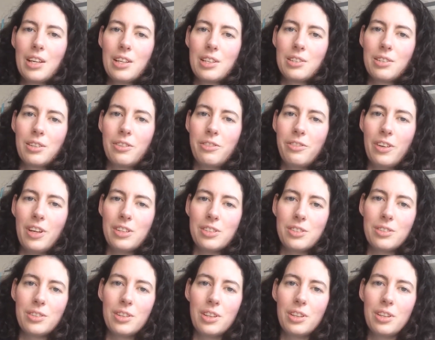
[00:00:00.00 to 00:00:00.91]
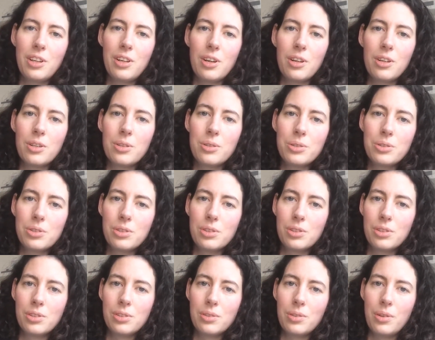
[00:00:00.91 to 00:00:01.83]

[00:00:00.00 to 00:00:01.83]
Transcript: So the faster it goes,